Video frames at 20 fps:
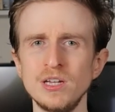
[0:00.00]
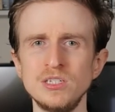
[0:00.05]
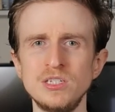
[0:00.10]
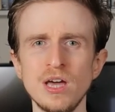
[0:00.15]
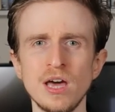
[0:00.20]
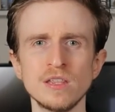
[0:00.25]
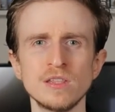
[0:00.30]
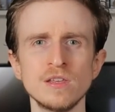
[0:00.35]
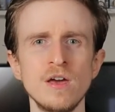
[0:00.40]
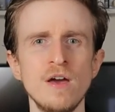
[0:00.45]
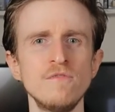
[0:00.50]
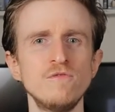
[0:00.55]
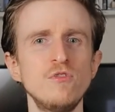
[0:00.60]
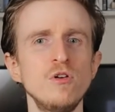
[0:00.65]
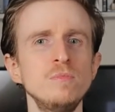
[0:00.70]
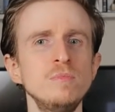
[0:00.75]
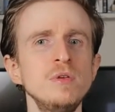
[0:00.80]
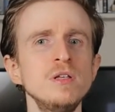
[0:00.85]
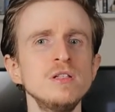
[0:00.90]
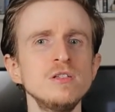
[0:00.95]
death,
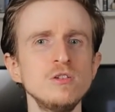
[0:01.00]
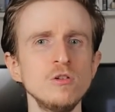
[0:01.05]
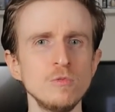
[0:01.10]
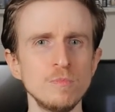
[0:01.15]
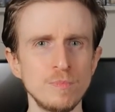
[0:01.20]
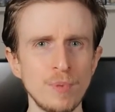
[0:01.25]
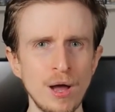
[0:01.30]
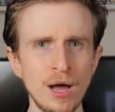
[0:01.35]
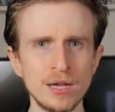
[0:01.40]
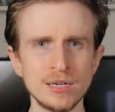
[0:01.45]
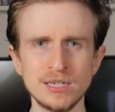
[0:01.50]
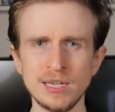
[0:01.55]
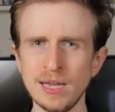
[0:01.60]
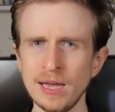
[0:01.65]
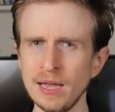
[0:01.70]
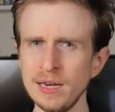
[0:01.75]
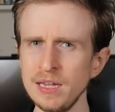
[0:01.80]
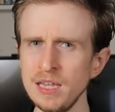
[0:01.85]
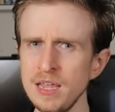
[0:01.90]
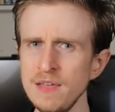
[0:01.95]
familial
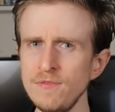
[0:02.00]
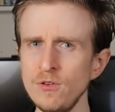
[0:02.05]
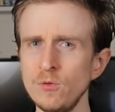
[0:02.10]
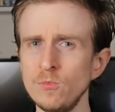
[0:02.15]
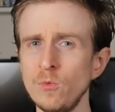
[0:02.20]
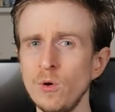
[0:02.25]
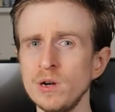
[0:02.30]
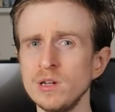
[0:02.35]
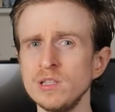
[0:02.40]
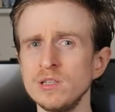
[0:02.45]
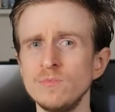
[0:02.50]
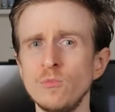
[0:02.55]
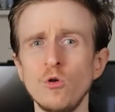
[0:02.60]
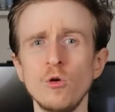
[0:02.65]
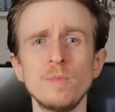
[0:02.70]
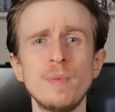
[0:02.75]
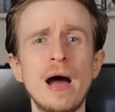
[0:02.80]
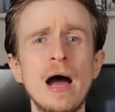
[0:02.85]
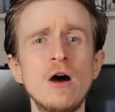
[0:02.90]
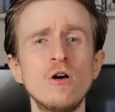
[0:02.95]
bonding, and even one of the
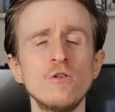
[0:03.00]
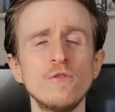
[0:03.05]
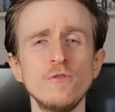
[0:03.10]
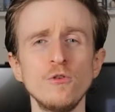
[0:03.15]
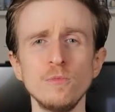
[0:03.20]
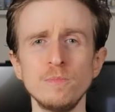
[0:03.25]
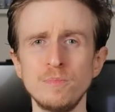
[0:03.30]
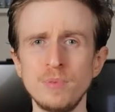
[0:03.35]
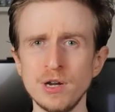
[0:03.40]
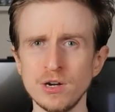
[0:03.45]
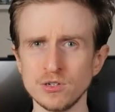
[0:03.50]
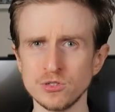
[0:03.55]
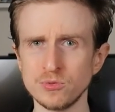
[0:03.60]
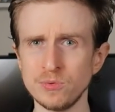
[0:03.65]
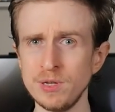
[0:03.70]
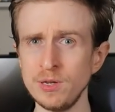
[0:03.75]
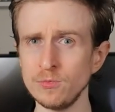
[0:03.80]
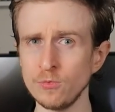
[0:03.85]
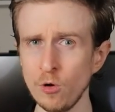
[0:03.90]
more powerful bittersweet